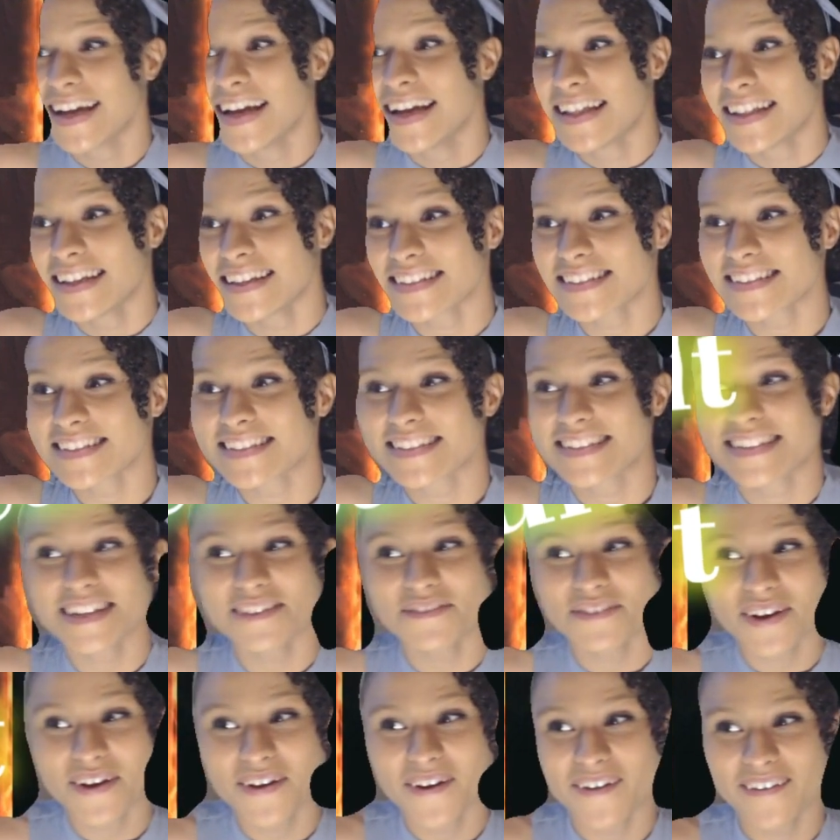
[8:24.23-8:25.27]
This is
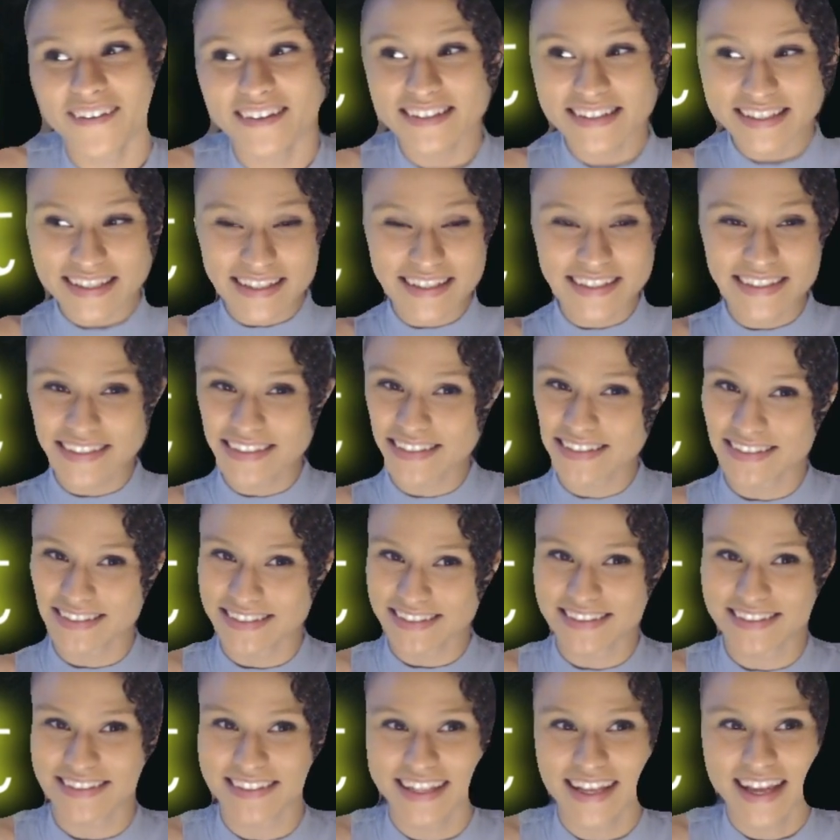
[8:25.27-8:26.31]
difficult. We're
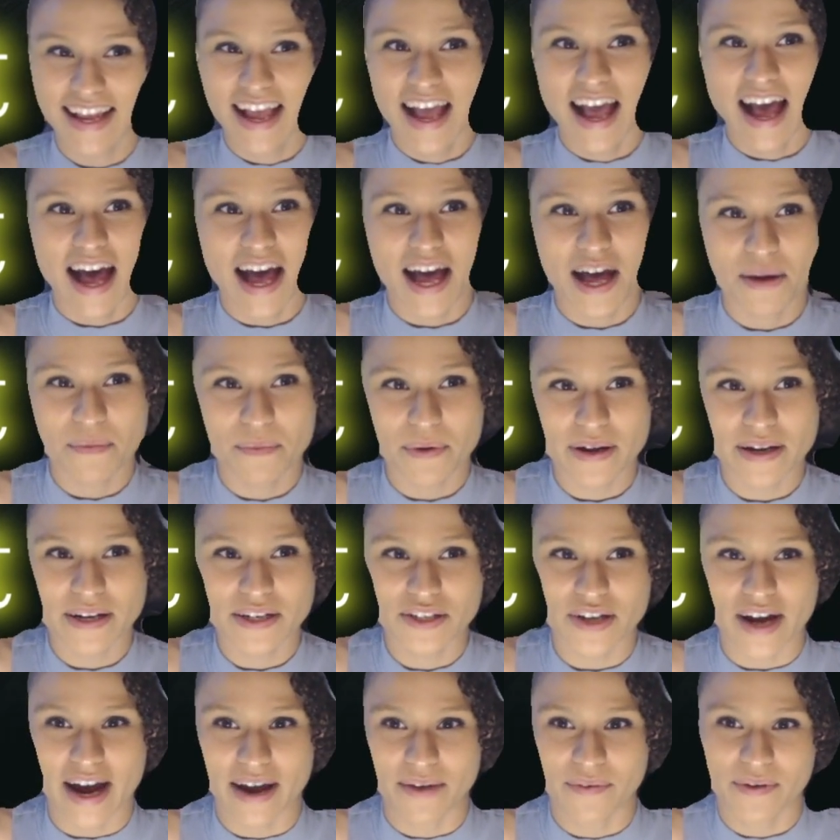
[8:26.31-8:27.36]
going to
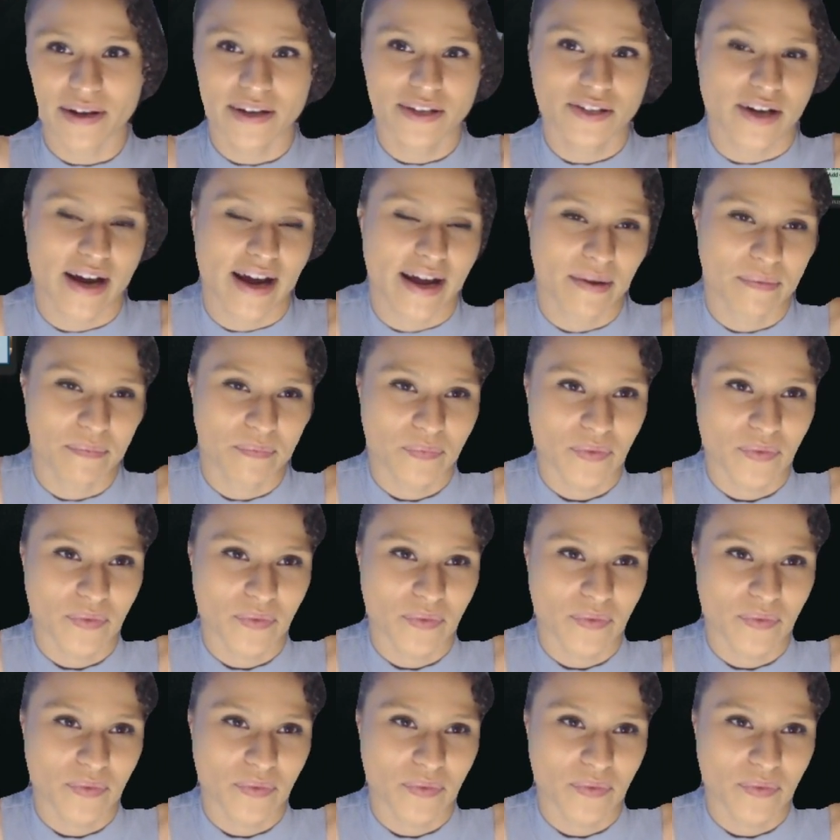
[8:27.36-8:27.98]
try it. We're going to try it.